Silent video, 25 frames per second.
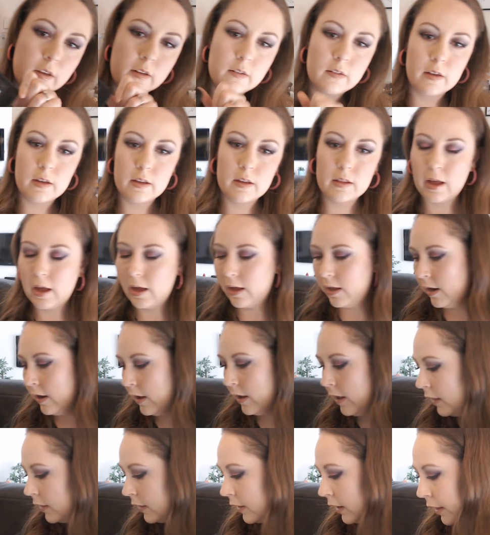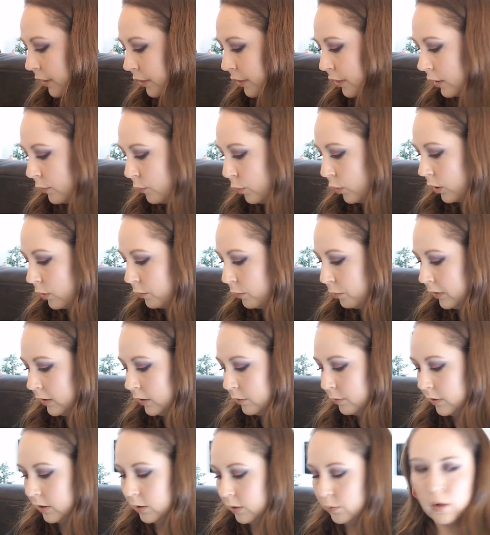like that I think work really,
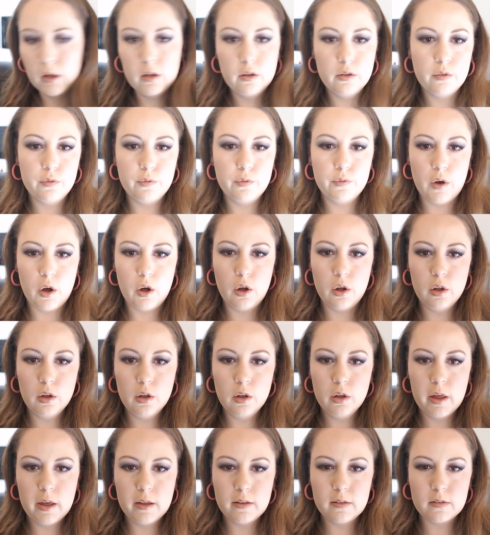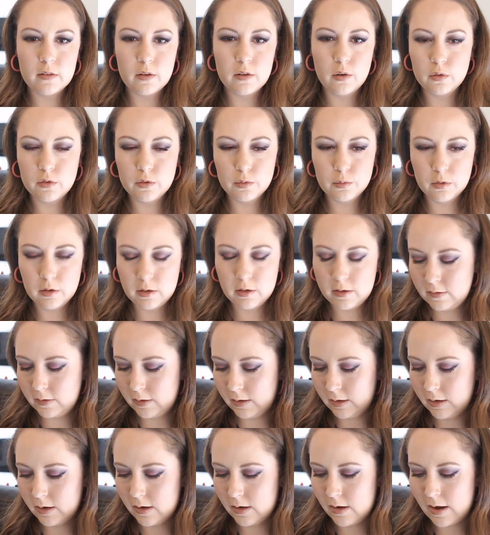really well in the fall. And so to release
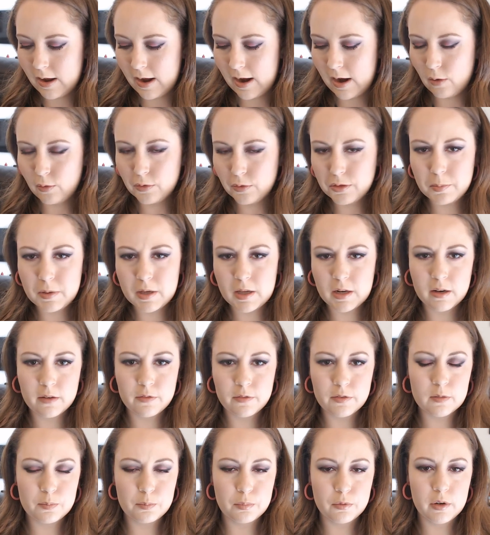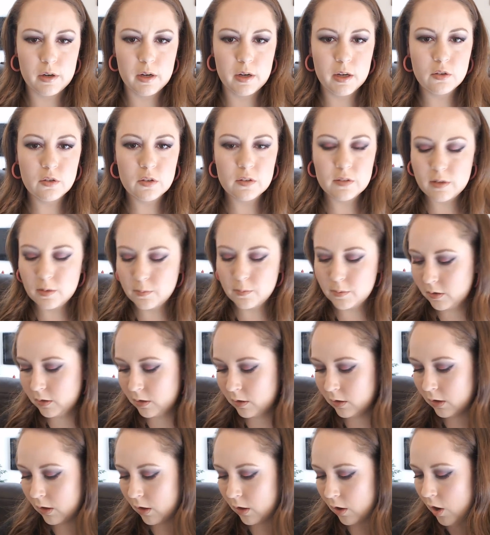it now at the beginning of spring just seems a
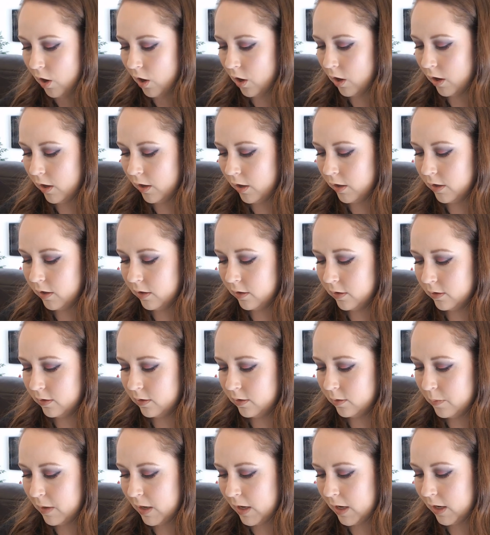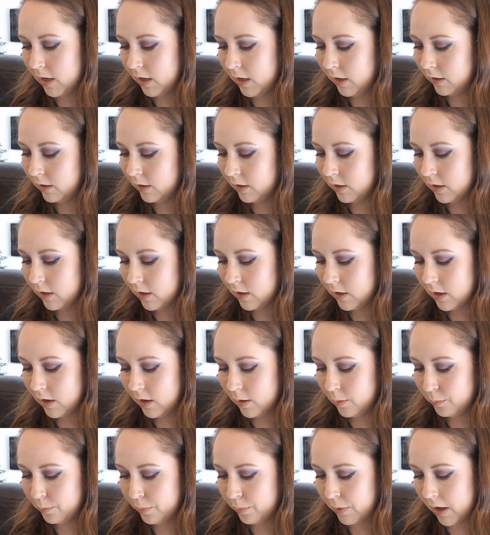little odd to me.
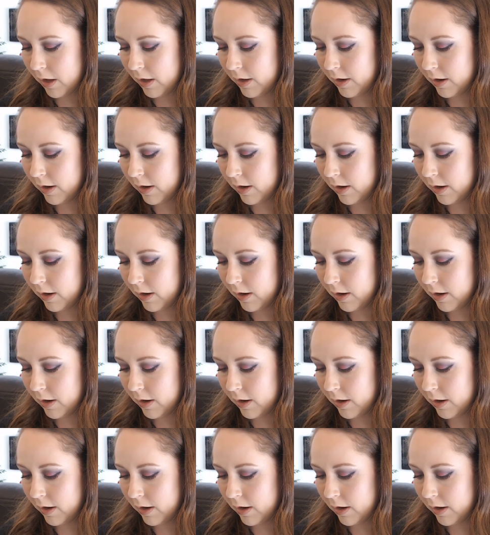But